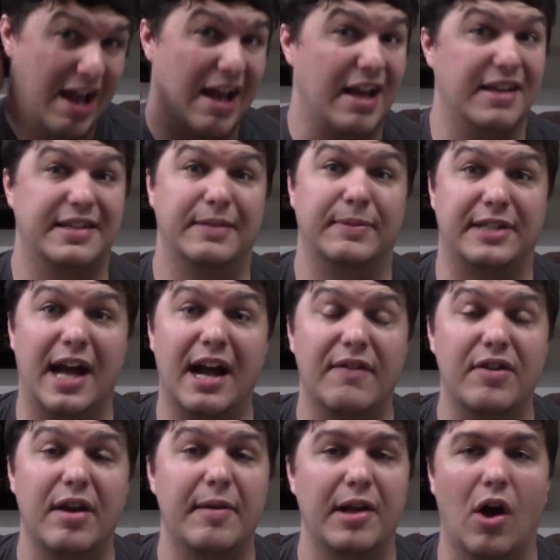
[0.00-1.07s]

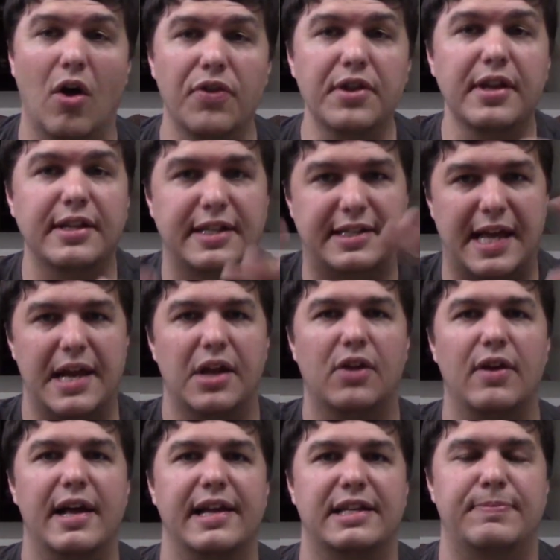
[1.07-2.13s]
cinematography, all the
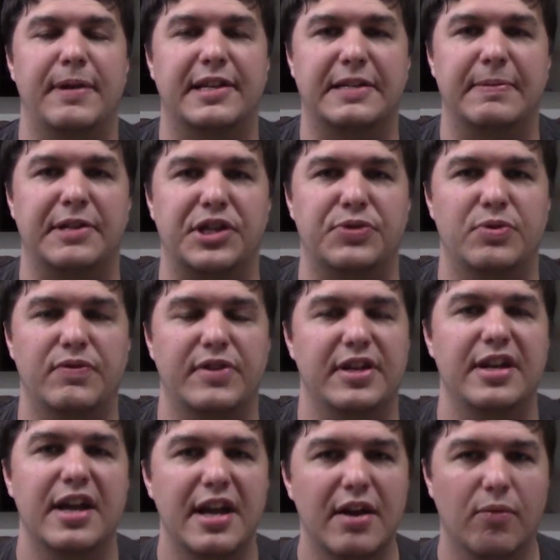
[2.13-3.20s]
technical aspects about this
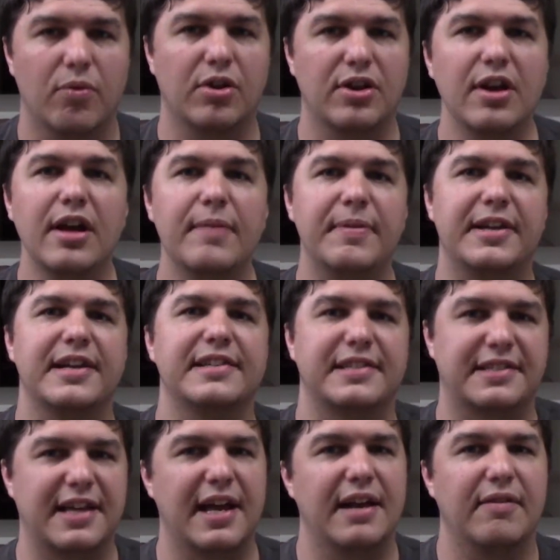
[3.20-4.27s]
movie were good because
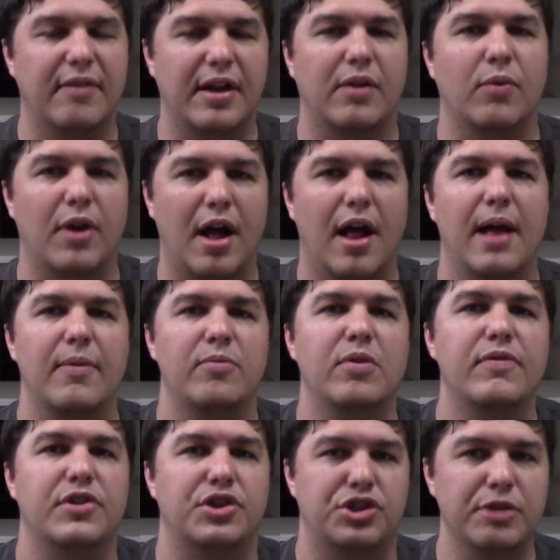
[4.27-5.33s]
it's kind of like what a Hollywood
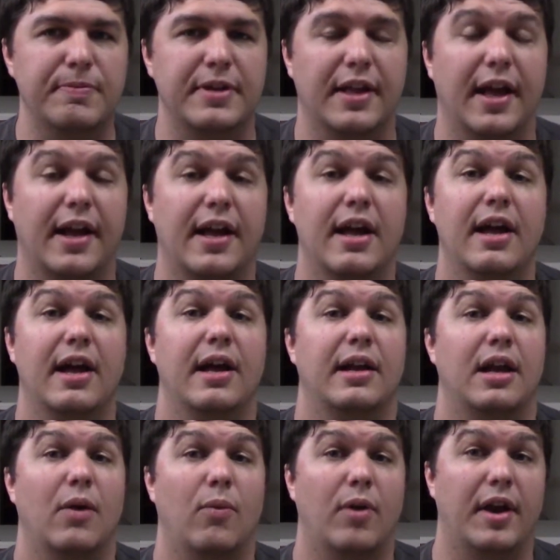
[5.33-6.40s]
movie should be like.
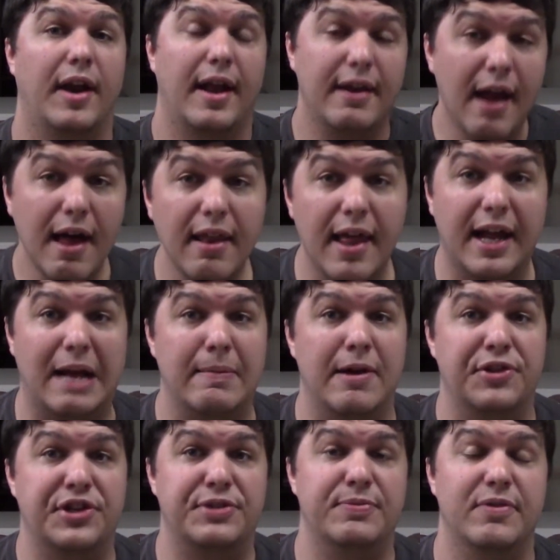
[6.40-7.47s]
Now, what did I not like
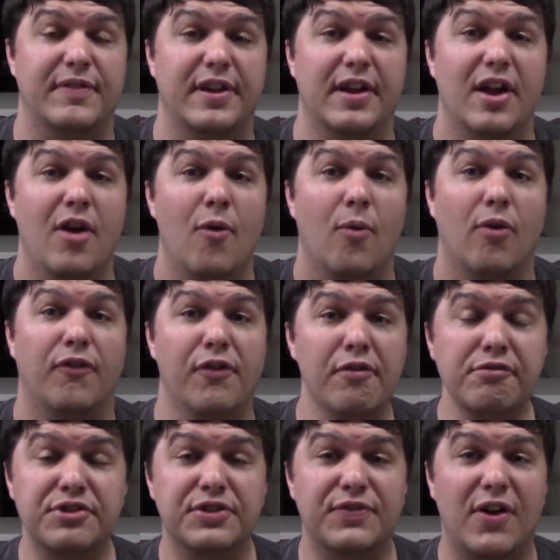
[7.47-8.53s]
about this movie? Well,
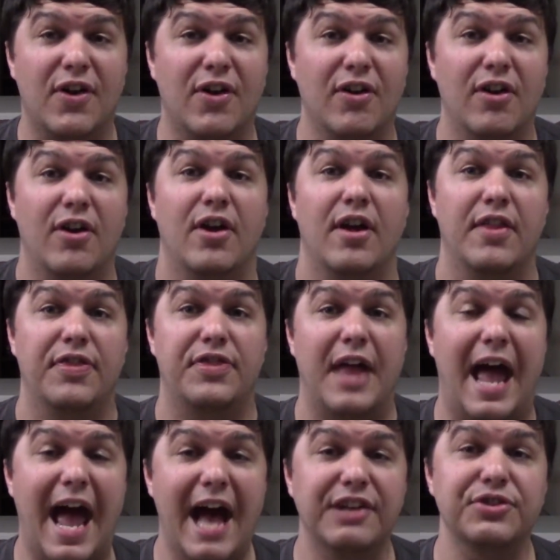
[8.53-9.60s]
first of all,
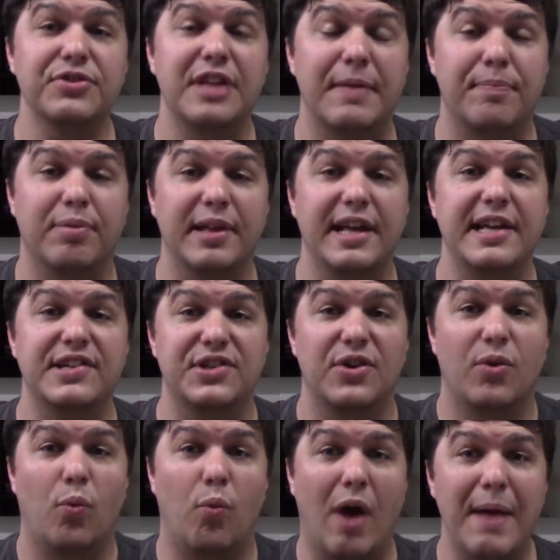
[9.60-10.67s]
the actor that plays
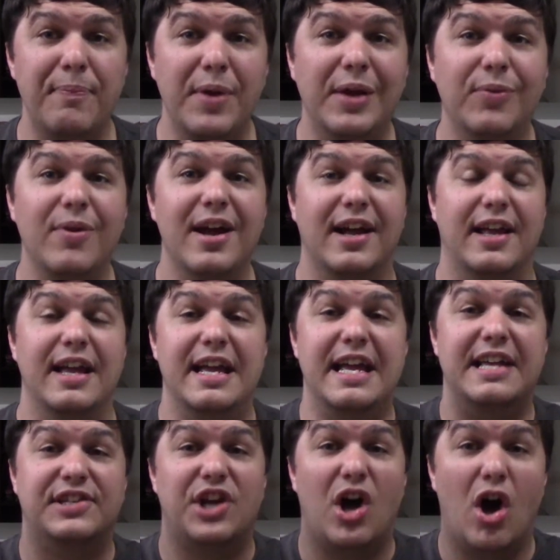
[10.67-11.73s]
White Boy Rick
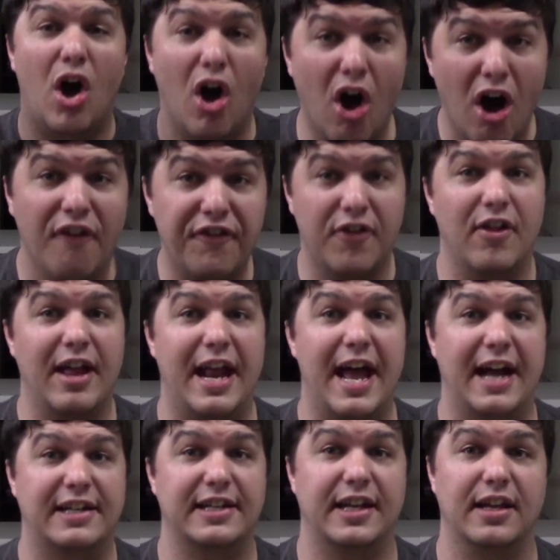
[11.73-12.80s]
is awful at
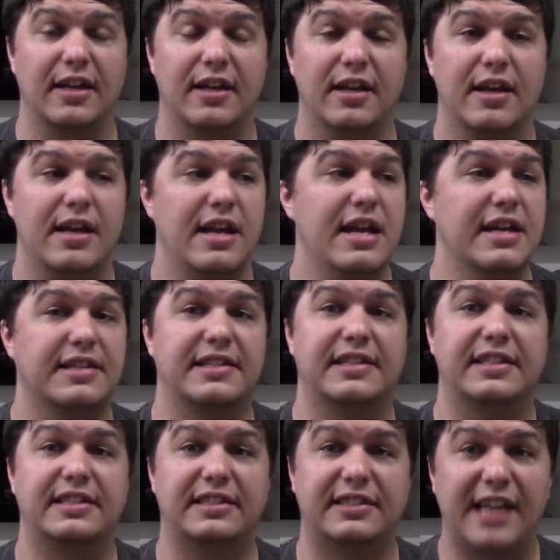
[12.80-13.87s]
acting. He is
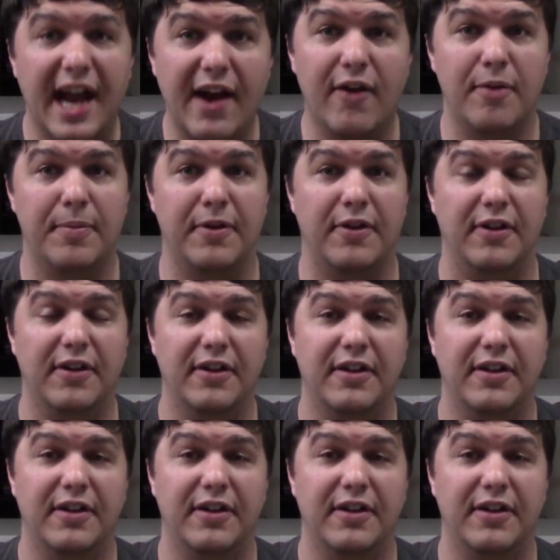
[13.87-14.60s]
terrible.